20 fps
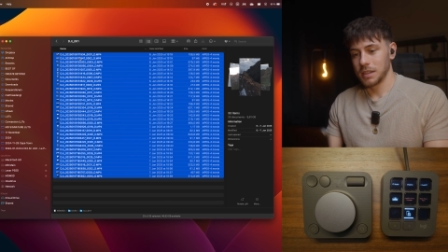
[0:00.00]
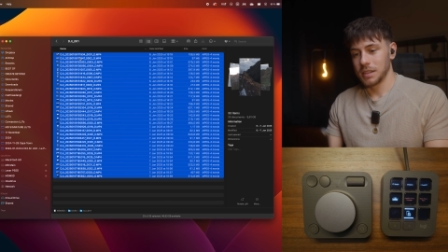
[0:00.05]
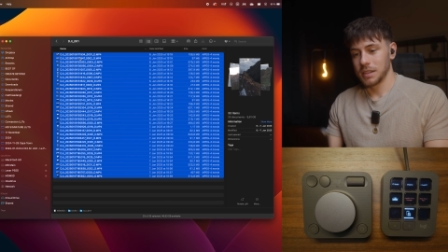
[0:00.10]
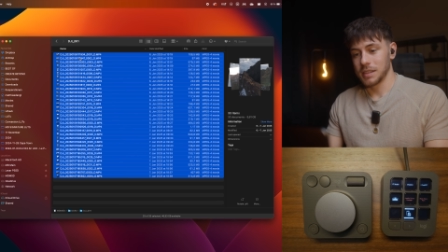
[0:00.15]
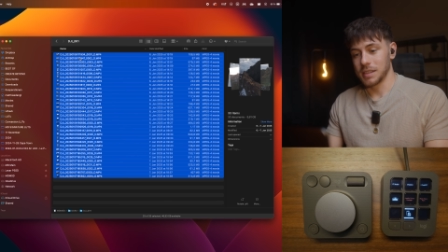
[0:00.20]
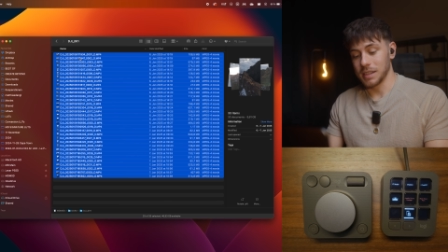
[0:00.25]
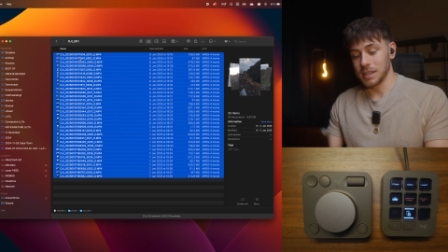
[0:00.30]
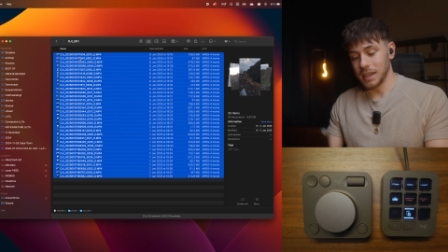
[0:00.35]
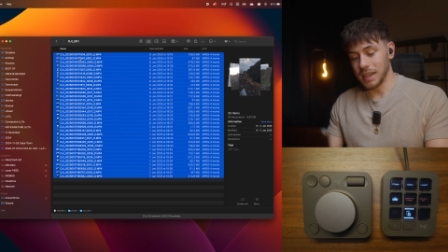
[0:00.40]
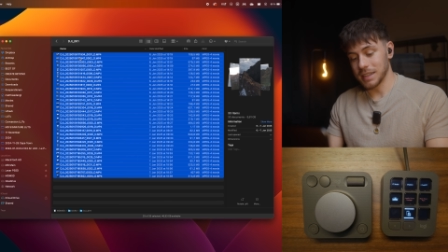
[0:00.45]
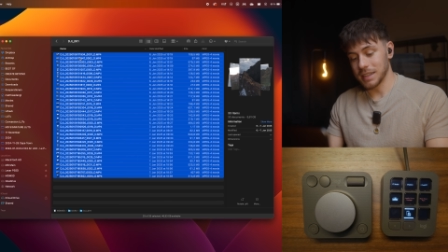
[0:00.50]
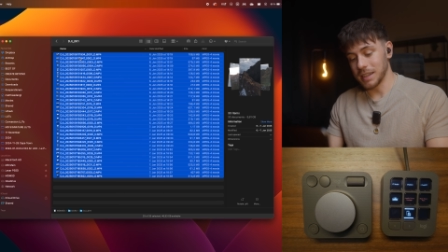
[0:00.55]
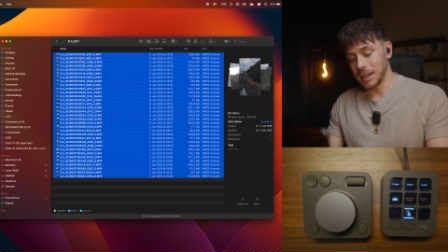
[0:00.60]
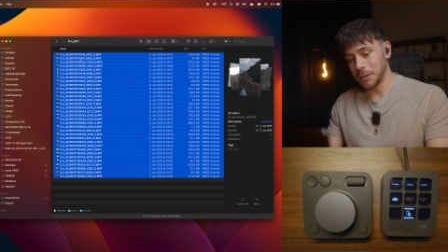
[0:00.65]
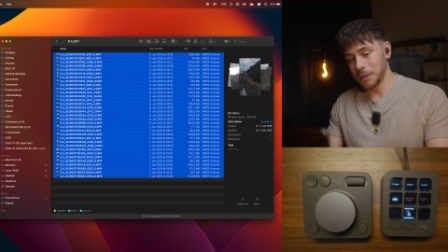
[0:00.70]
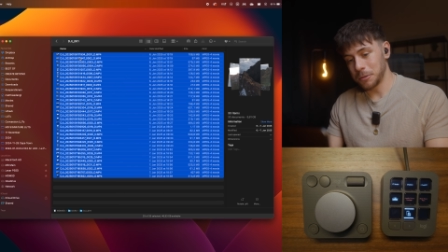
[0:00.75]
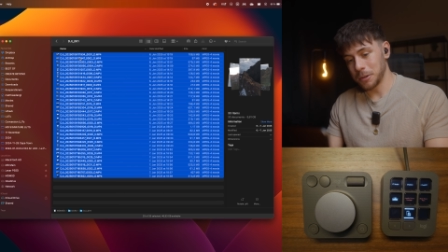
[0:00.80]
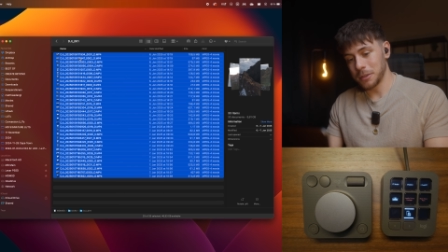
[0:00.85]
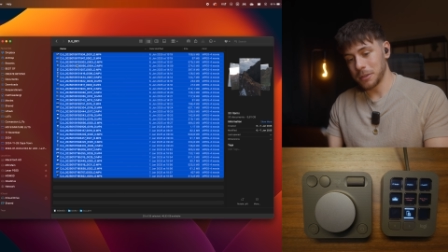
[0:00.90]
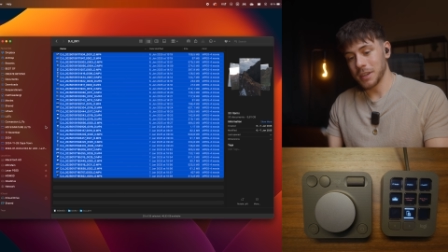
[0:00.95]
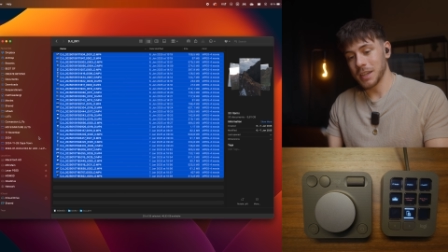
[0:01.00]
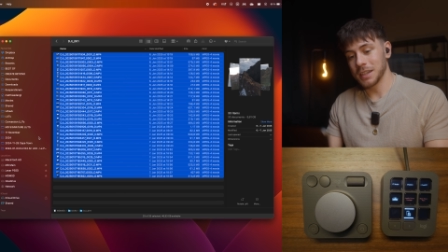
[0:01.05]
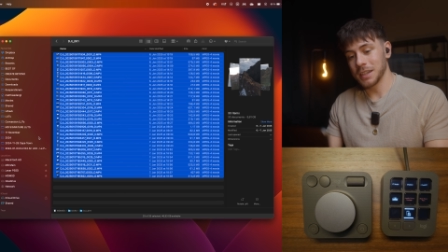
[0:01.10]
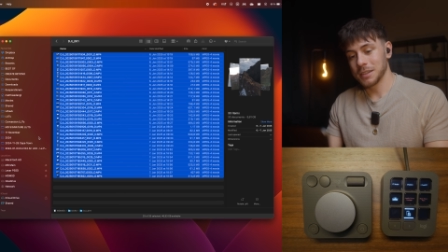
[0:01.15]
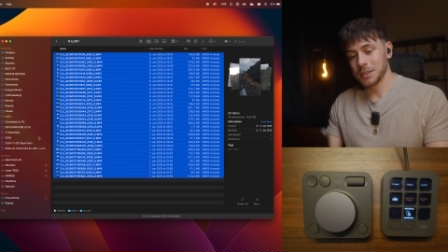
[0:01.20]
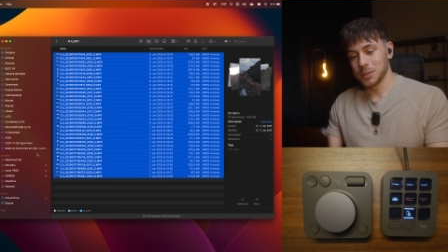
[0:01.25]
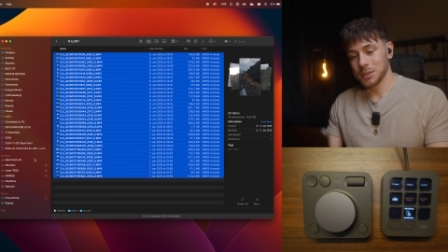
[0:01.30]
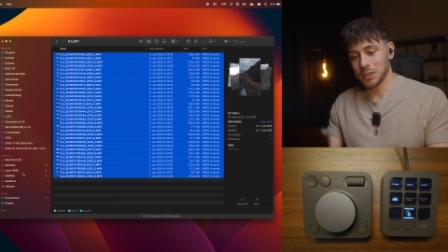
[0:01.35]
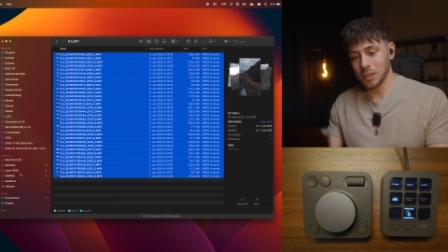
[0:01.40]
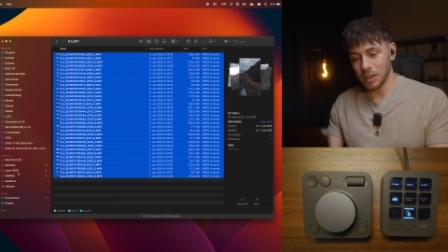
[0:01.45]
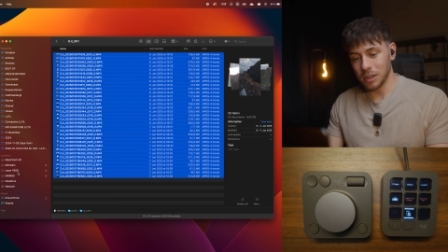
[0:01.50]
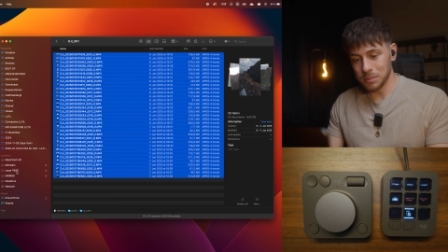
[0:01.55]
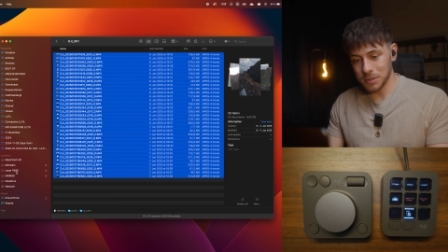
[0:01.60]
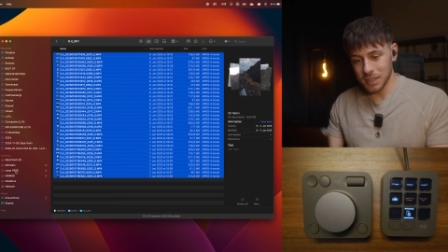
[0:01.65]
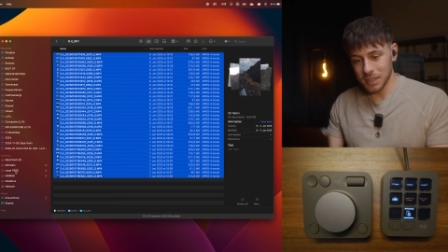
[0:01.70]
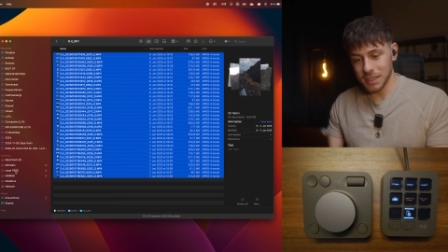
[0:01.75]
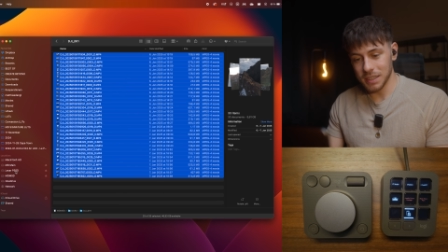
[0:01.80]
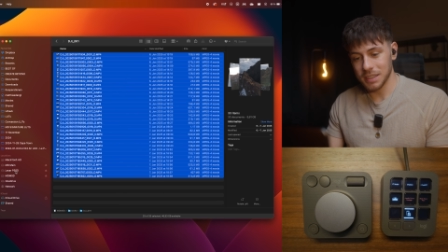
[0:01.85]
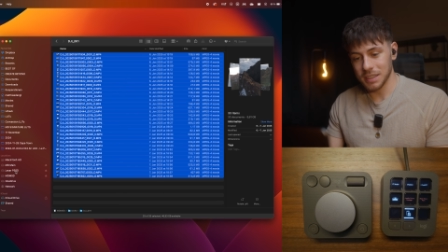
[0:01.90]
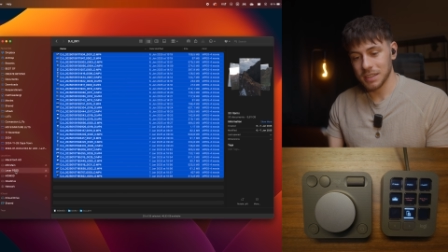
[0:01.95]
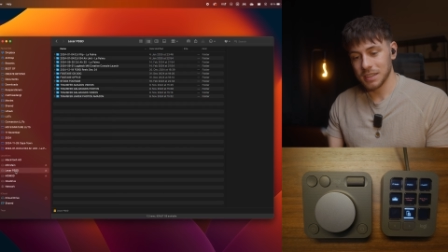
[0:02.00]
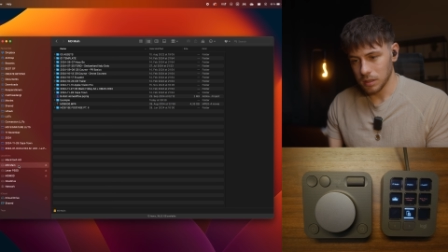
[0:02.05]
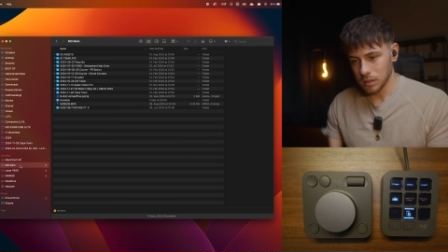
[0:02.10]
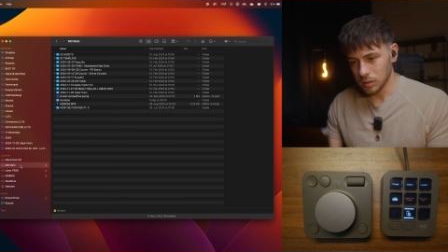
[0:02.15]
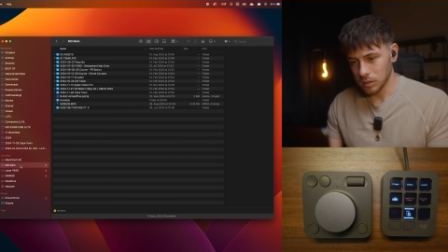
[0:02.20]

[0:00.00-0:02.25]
select everything, copy it,